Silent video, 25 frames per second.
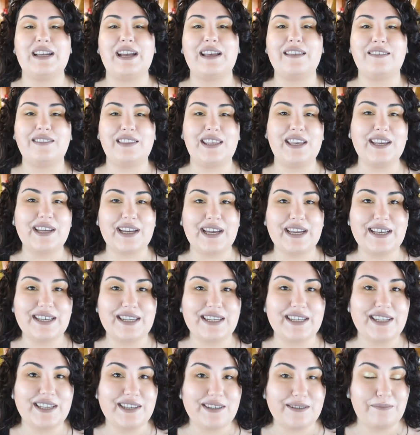I think I can
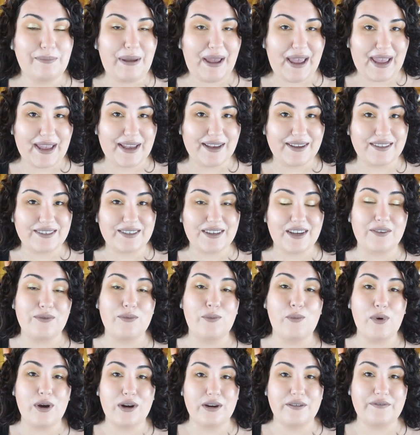hit pan
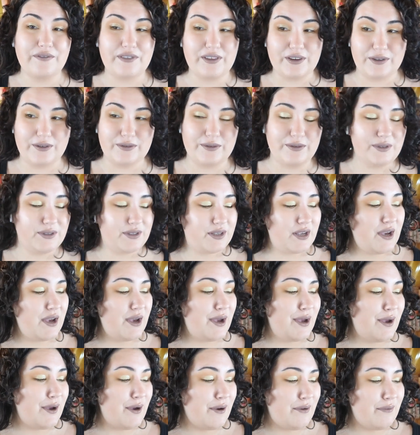on one of those
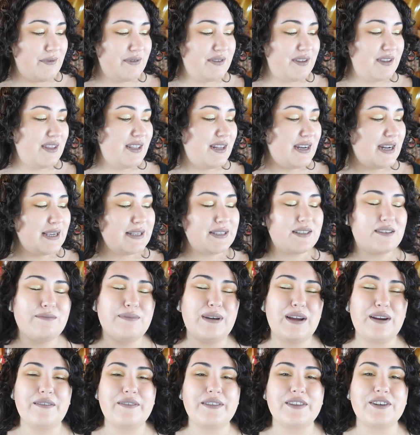within the next
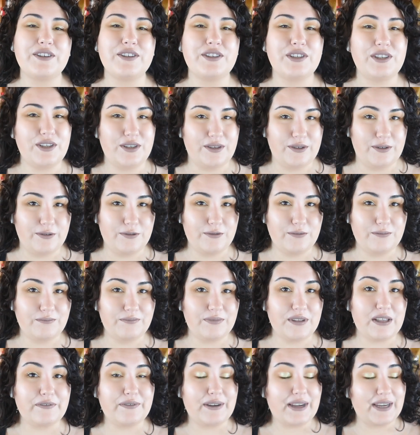month or two
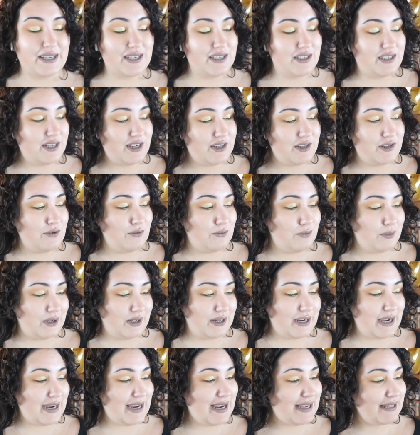if I continue
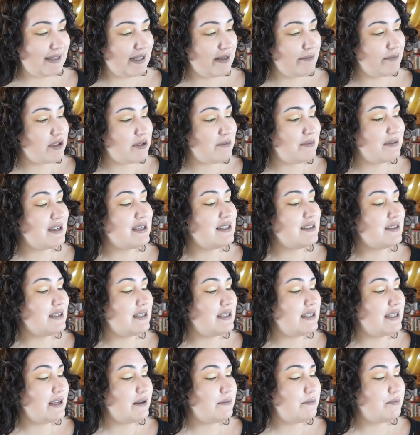working at them, just because the
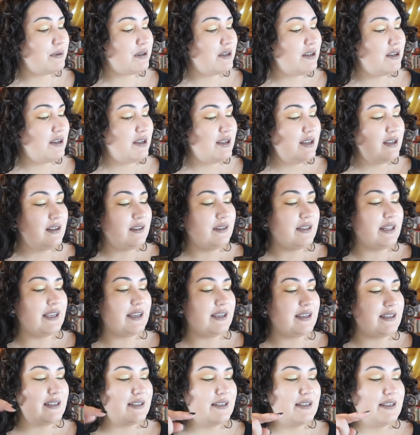dip,
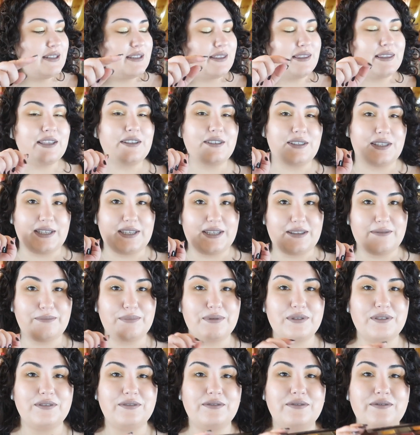like, there's a
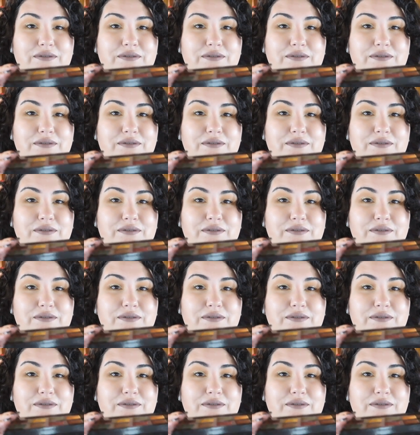dip.